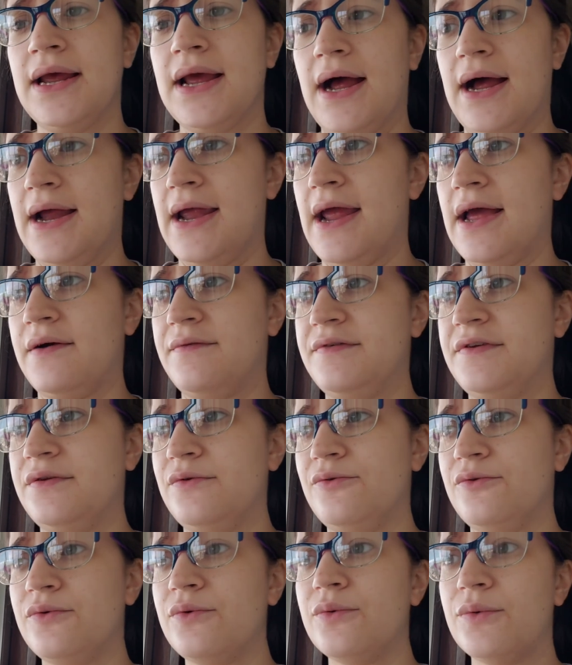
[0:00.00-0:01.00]
I have
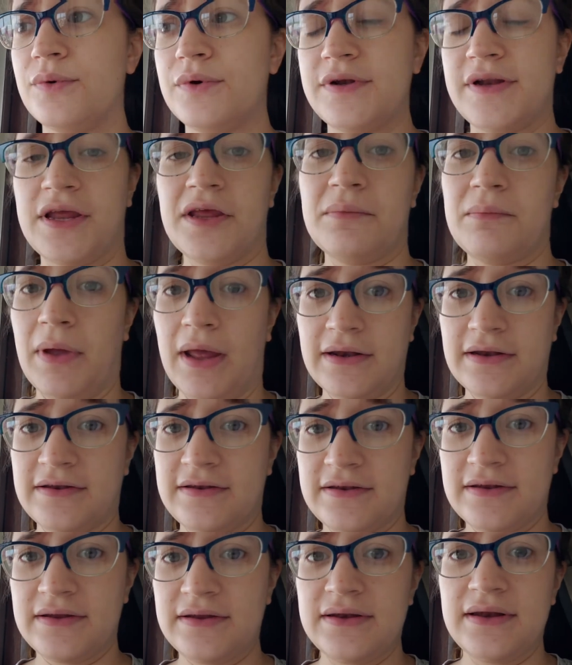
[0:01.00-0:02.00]
to take
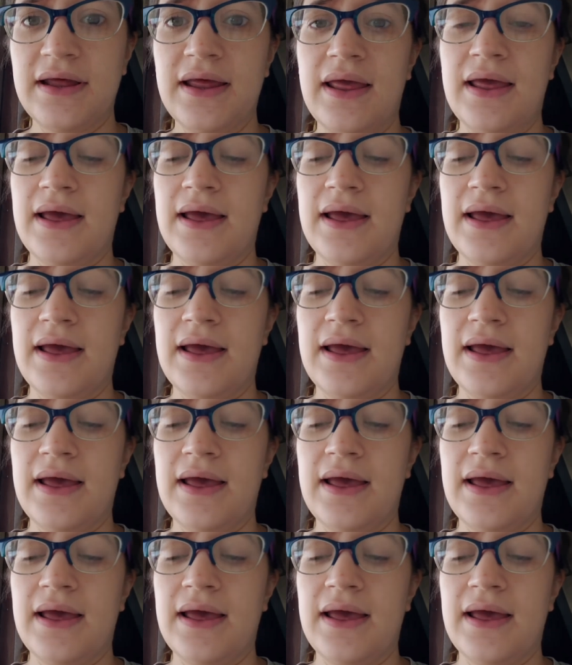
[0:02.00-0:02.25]
medicine.